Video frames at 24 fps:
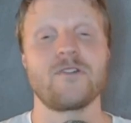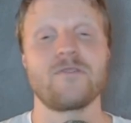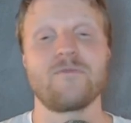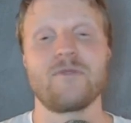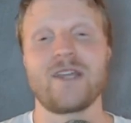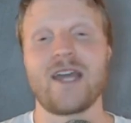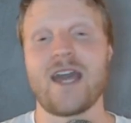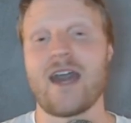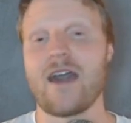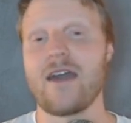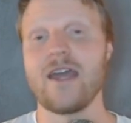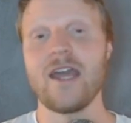But
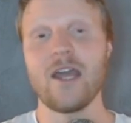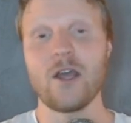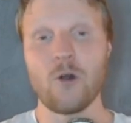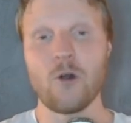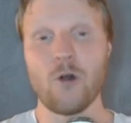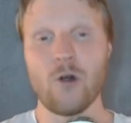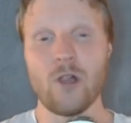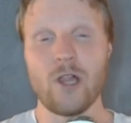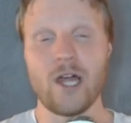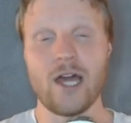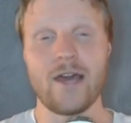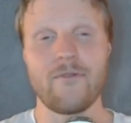yeah, in
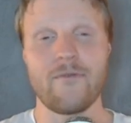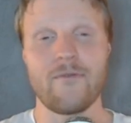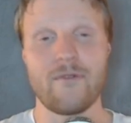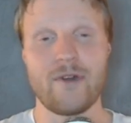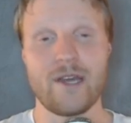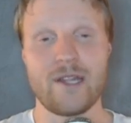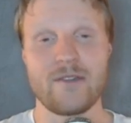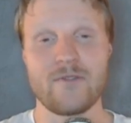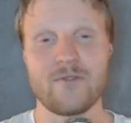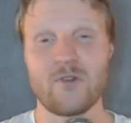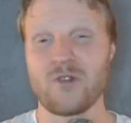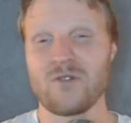goal I
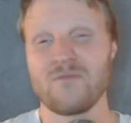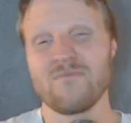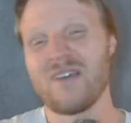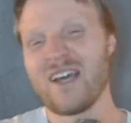went, or